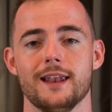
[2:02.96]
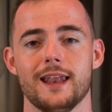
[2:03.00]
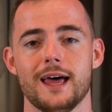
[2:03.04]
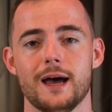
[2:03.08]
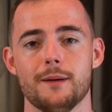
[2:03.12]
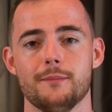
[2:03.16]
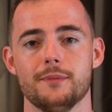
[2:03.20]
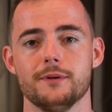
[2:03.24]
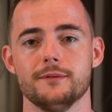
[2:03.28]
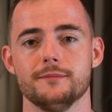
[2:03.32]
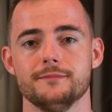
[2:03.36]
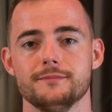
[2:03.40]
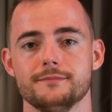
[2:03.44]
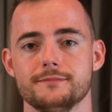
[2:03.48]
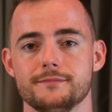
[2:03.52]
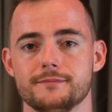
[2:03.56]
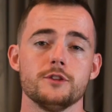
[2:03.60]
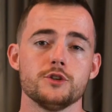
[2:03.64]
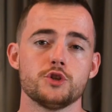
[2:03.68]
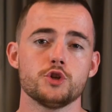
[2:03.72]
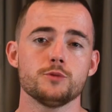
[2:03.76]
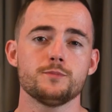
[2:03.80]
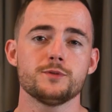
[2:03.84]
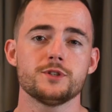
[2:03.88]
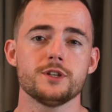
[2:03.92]
the lab.
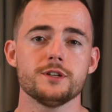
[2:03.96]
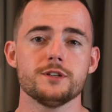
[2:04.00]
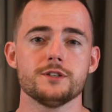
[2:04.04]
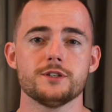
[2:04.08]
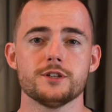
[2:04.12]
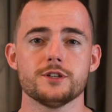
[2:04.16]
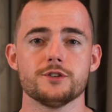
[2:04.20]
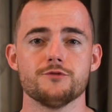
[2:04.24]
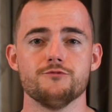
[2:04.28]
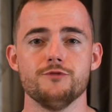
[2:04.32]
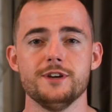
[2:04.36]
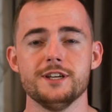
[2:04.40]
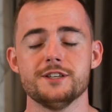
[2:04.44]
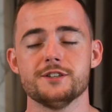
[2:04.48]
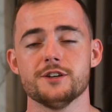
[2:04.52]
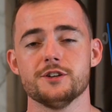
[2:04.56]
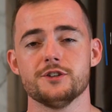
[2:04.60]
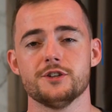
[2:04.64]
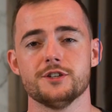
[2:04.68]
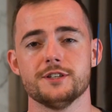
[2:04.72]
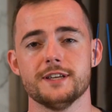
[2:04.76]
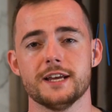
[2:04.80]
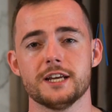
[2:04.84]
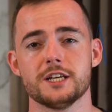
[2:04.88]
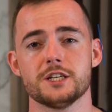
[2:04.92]
The substances
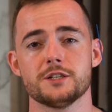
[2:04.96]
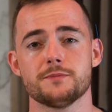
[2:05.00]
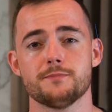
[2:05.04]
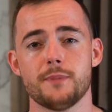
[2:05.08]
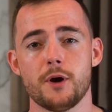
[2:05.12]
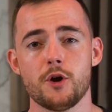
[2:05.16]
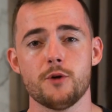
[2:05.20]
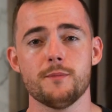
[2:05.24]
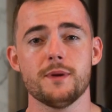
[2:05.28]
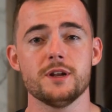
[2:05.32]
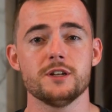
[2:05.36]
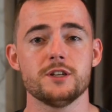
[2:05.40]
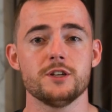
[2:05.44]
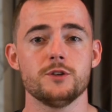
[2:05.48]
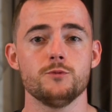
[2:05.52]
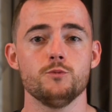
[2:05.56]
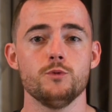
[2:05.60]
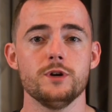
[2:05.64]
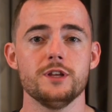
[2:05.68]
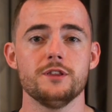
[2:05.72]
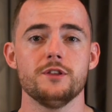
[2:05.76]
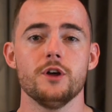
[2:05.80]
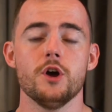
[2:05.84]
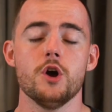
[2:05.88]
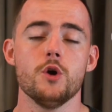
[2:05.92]
researchers
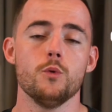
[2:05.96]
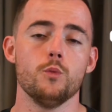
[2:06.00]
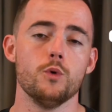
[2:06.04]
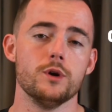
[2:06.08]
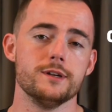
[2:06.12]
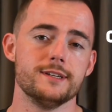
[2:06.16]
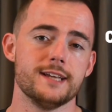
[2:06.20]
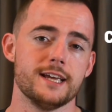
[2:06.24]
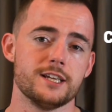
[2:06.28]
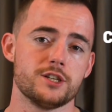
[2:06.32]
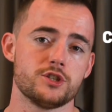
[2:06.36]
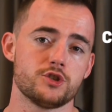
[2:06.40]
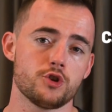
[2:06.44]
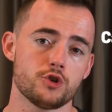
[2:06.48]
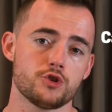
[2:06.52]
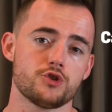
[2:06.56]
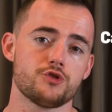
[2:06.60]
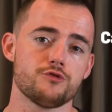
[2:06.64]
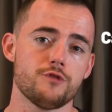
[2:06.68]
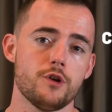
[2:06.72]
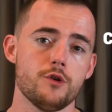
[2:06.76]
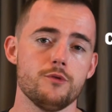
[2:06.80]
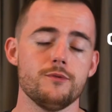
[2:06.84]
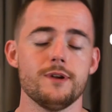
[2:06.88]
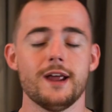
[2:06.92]
experimented with were
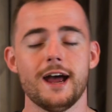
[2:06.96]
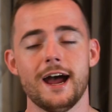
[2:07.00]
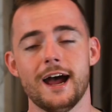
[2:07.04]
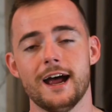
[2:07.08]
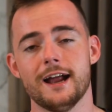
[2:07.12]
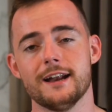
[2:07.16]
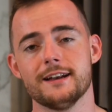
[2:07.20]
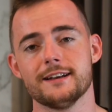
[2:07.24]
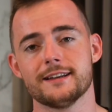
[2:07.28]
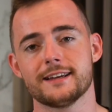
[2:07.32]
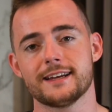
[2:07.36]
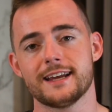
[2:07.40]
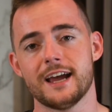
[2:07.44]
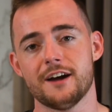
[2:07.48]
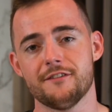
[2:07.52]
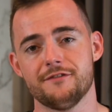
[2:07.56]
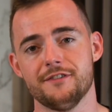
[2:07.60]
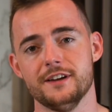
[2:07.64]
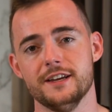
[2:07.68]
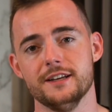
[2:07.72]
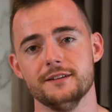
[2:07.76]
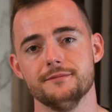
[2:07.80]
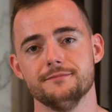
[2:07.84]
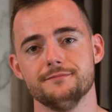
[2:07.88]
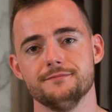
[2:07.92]
testosterone and
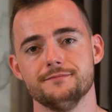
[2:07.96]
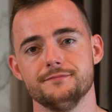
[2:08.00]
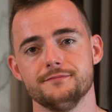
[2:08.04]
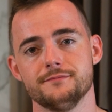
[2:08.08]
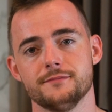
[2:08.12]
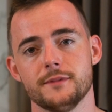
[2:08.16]
caffeine.